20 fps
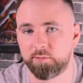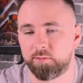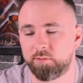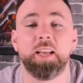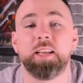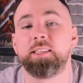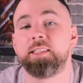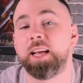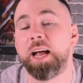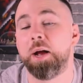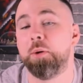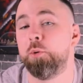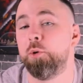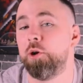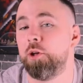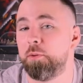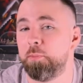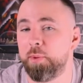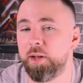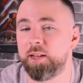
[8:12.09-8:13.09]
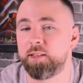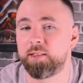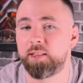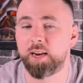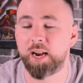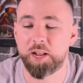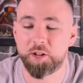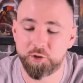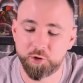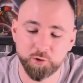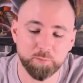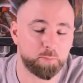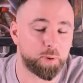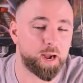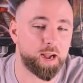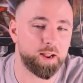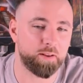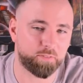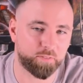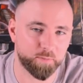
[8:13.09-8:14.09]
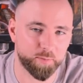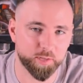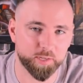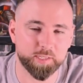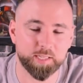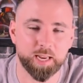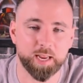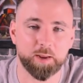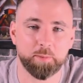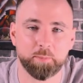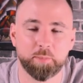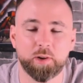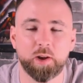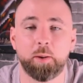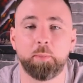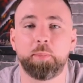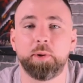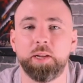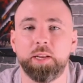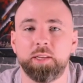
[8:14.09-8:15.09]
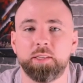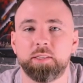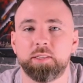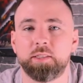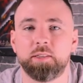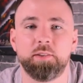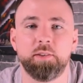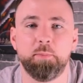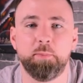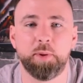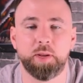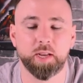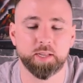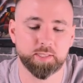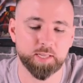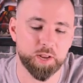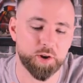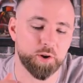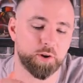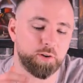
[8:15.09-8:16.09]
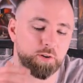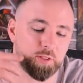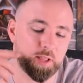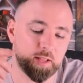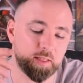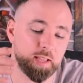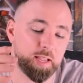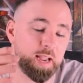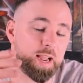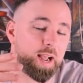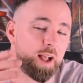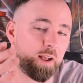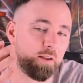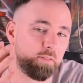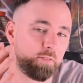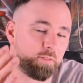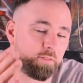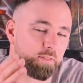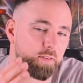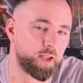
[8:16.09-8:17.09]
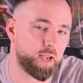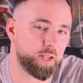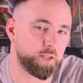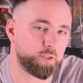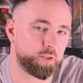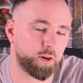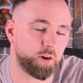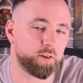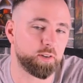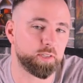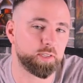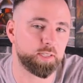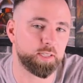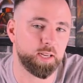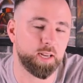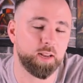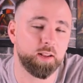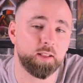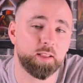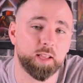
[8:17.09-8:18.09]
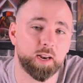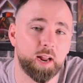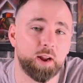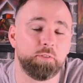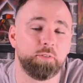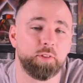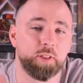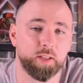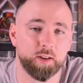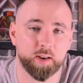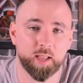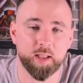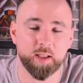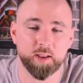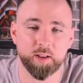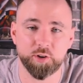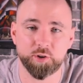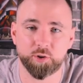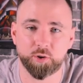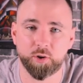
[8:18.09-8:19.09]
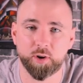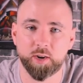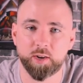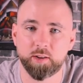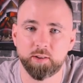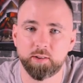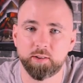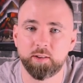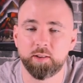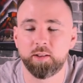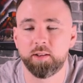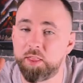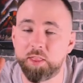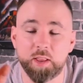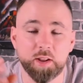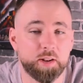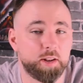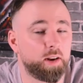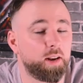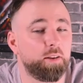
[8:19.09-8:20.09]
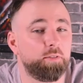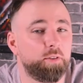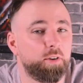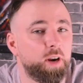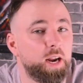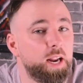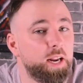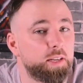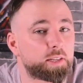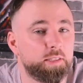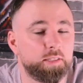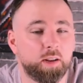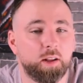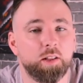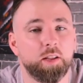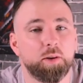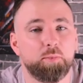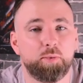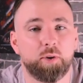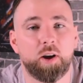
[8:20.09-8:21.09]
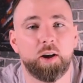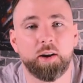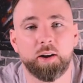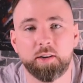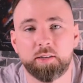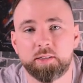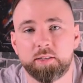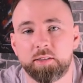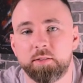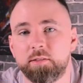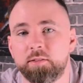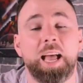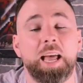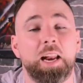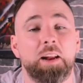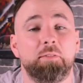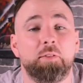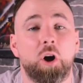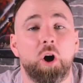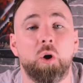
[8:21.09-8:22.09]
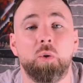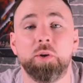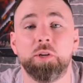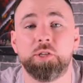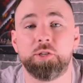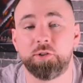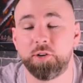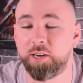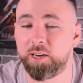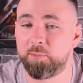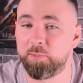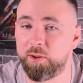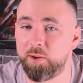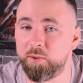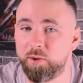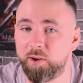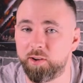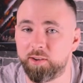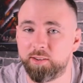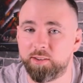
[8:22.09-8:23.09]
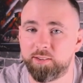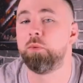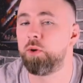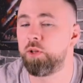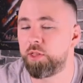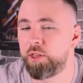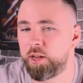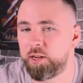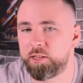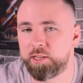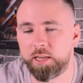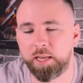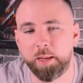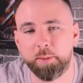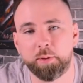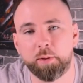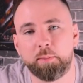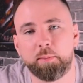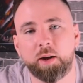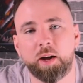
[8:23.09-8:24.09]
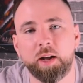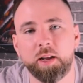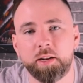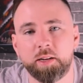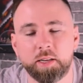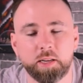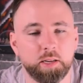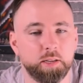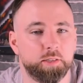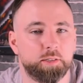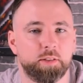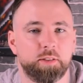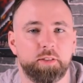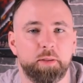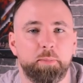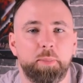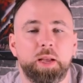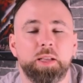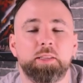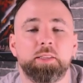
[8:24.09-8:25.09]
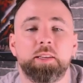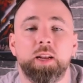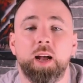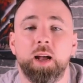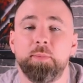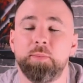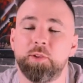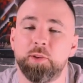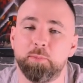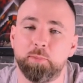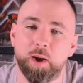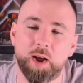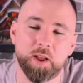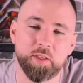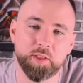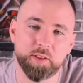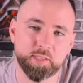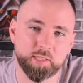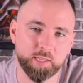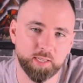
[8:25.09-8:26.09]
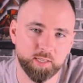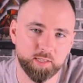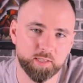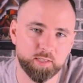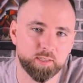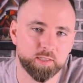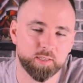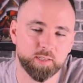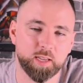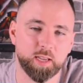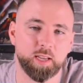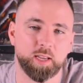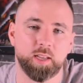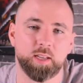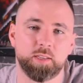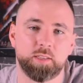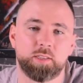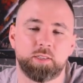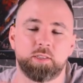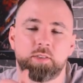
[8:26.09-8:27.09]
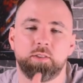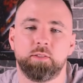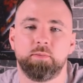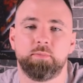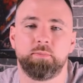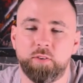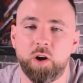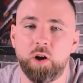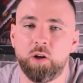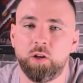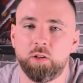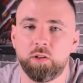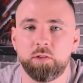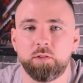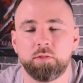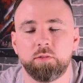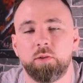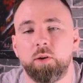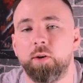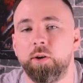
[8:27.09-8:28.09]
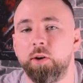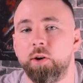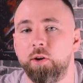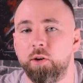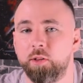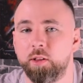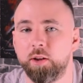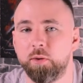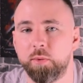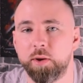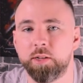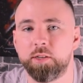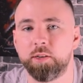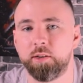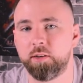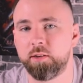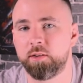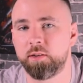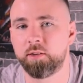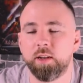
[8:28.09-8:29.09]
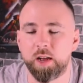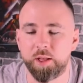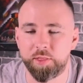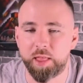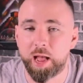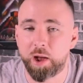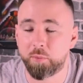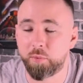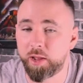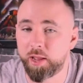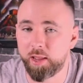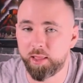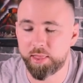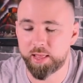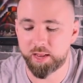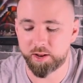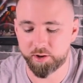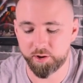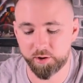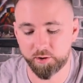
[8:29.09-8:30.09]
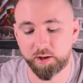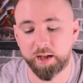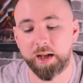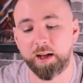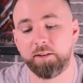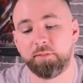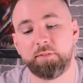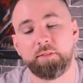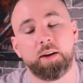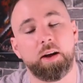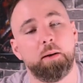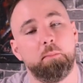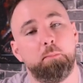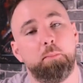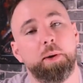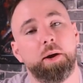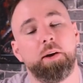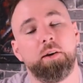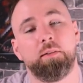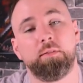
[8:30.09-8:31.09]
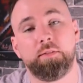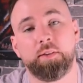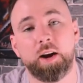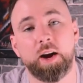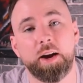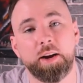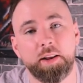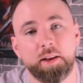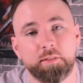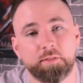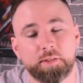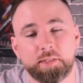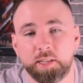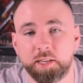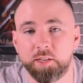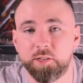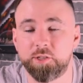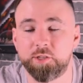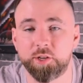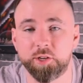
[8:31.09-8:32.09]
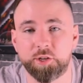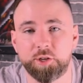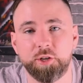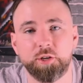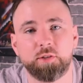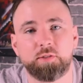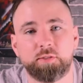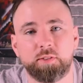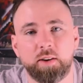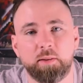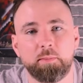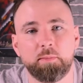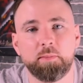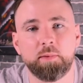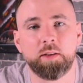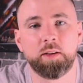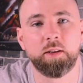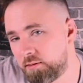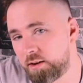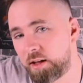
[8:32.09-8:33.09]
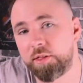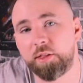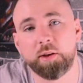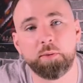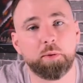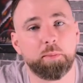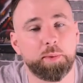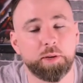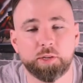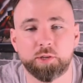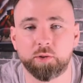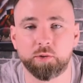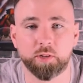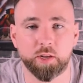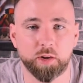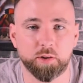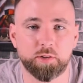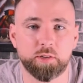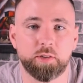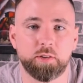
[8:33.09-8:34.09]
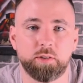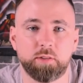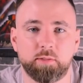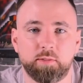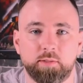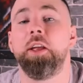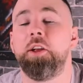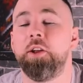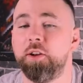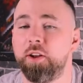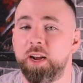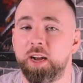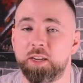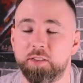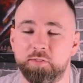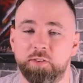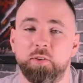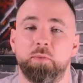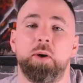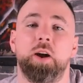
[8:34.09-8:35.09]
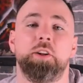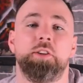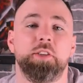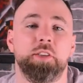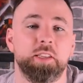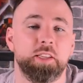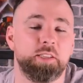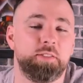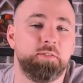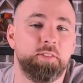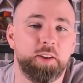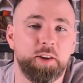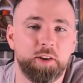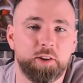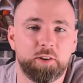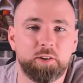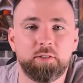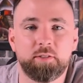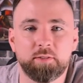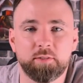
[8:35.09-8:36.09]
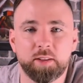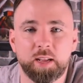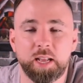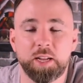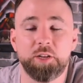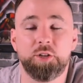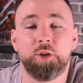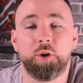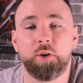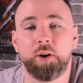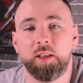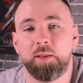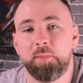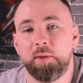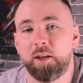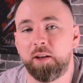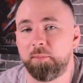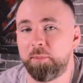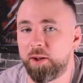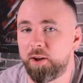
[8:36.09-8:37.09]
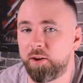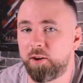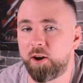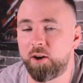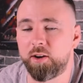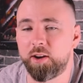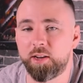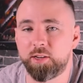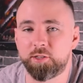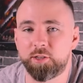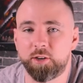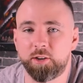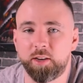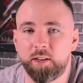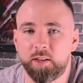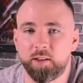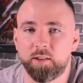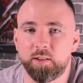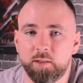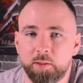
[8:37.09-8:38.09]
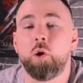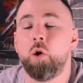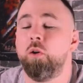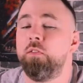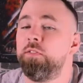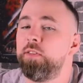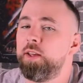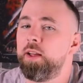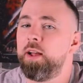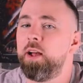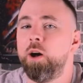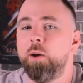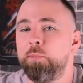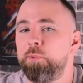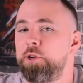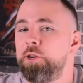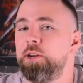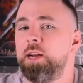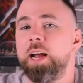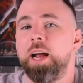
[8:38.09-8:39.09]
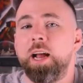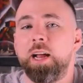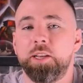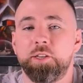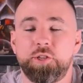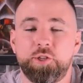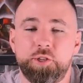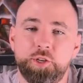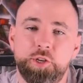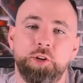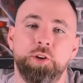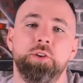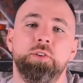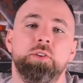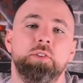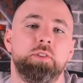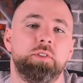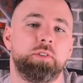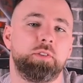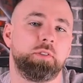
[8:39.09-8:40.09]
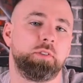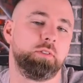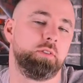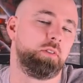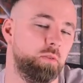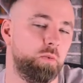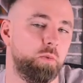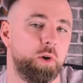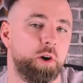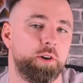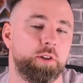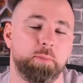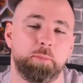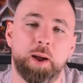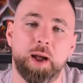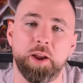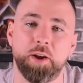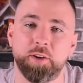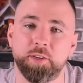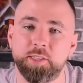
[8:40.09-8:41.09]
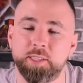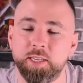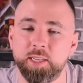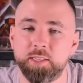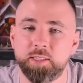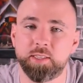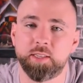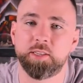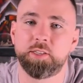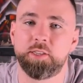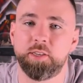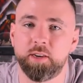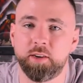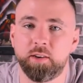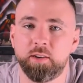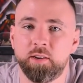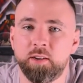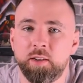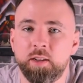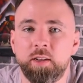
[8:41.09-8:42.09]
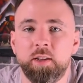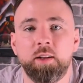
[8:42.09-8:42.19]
Yes, I will admit that I do buy from the same companies because I know that they have a certain seed that I really enjoy, and they deliver a solid product and have always treated me well. And one thing to keep in mind is the best time to buy the seeds is fall or early winter, and that way that you'll have a bigger variety of seeds to choose from. Nothing will be sold out. Thank you guys for watching this video and joining me on my gardening journey. Hopefully I helped you guys choose where to buy your seeds this year.